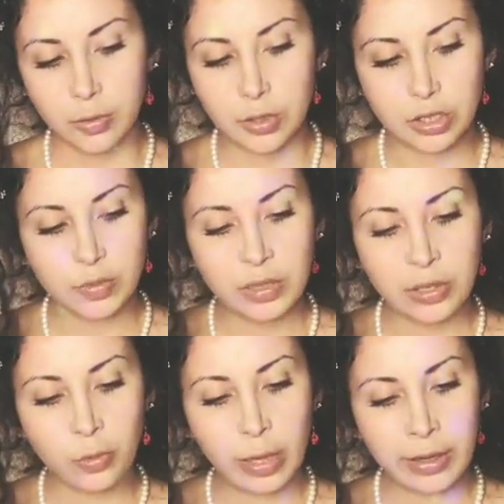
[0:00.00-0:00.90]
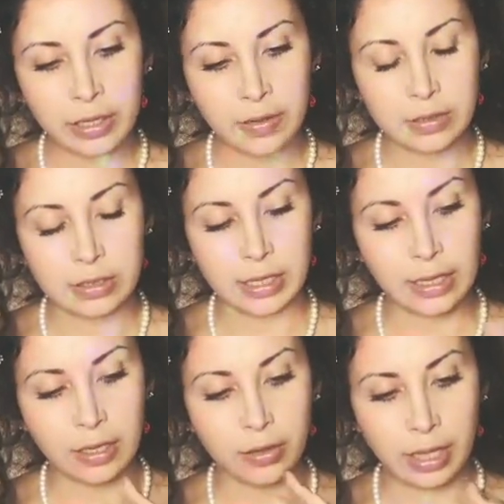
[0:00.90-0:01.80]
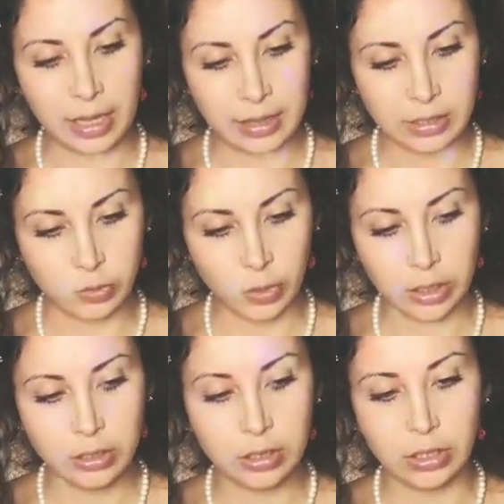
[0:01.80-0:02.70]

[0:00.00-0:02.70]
We should be aware enough to say, okay, this works,